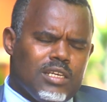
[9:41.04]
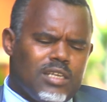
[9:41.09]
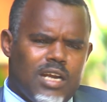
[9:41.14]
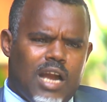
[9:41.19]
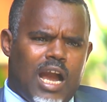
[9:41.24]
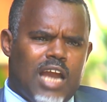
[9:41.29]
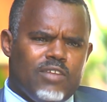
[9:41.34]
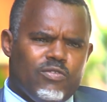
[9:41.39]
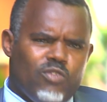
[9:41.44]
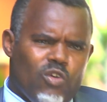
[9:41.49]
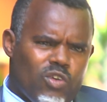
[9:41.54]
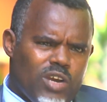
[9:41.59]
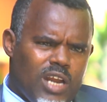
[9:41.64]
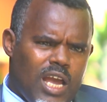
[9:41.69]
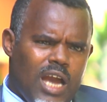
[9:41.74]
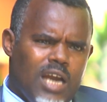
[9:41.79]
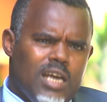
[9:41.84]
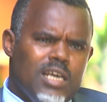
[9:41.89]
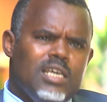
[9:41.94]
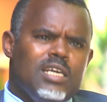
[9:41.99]

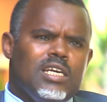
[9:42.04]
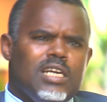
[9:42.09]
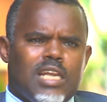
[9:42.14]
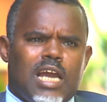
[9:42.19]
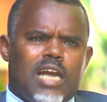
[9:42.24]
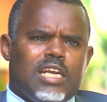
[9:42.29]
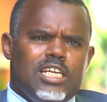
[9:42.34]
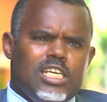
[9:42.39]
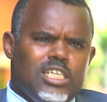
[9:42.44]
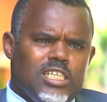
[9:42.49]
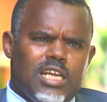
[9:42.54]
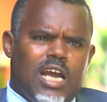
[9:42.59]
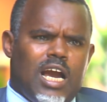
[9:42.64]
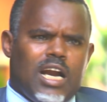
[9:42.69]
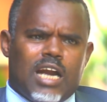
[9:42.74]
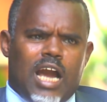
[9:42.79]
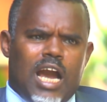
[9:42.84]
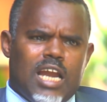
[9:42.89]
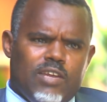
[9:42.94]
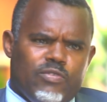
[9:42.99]
California. In addition,
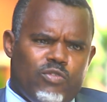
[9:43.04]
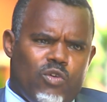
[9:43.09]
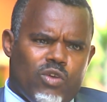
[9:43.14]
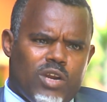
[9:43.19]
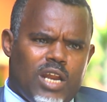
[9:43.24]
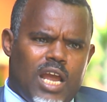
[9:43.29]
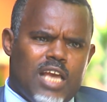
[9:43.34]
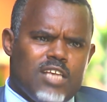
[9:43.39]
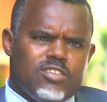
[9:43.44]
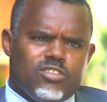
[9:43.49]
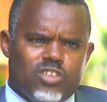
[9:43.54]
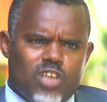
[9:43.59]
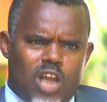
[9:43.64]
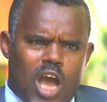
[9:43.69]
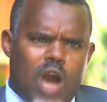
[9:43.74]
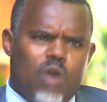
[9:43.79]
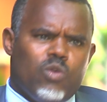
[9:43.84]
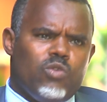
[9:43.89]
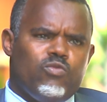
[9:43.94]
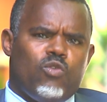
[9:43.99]
California is
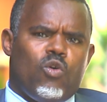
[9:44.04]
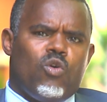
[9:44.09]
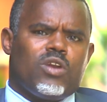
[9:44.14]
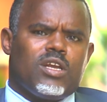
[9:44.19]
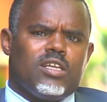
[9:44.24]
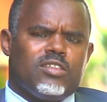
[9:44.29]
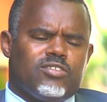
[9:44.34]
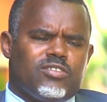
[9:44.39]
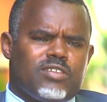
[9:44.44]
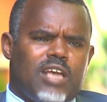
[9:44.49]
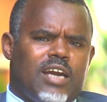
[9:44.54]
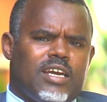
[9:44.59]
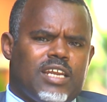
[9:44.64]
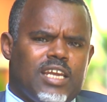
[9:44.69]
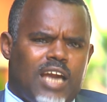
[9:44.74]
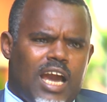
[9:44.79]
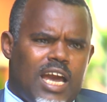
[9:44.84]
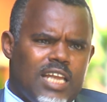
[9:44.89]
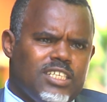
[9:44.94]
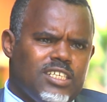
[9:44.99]
known for its
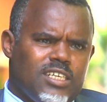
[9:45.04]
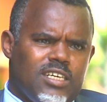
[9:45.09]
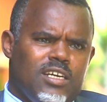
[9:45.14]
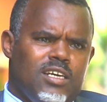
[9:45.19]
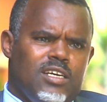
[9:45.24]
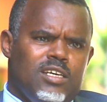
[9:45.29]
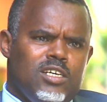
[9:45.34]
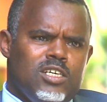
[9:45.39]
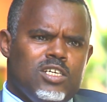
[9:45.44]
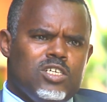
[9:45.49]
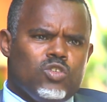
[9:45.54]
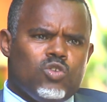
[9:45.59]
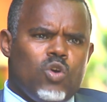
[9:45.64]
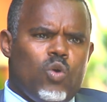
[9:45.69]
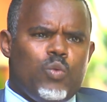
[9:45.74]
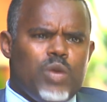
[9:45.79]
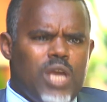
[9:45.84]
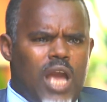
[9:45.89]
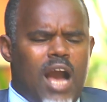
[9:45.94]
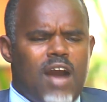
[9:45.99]
agriculture, so
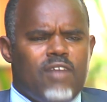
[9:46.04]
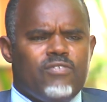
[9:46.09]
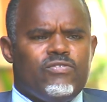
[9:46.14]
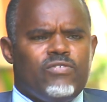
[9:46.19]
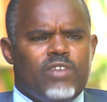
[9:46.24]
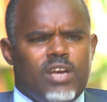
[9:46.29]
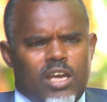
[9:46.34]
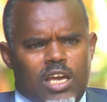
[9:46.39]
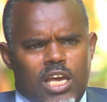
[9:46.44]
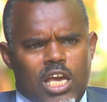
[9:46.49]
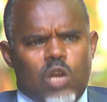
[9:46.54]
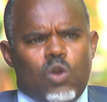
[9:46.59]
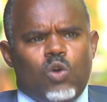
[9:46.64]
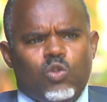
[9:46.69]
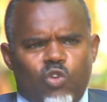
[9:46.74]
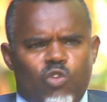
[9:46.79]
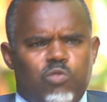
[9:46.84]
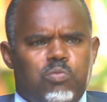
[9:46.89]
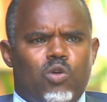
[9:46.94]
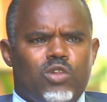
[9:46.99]
we have a
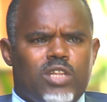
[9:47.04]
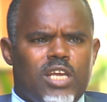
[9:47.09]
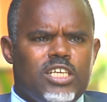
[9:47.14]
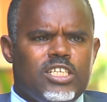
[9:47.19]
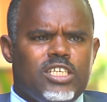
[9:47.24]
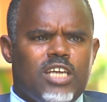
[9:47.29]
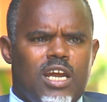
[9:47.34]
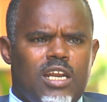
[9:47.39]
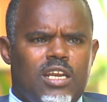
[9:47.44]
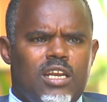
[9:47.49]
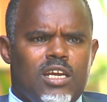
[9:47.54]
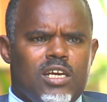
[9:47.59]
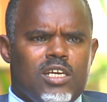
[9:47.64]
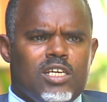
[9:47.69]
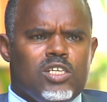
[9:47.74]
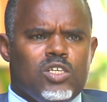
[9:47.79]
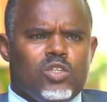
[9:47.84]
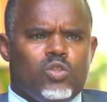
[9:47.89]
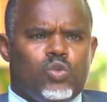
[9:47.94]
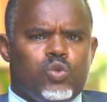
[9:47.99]
lot of potential
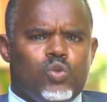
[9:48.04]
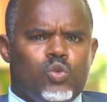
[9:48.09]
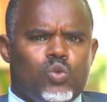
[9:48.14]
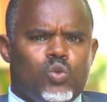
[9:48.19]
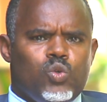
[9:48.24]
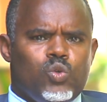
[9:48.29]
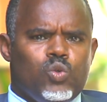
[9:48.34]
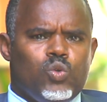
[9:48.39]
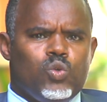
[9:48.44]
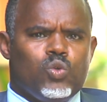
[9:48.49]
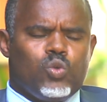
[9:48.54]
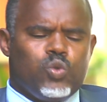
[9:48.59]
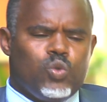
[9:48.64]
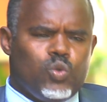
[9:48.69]
to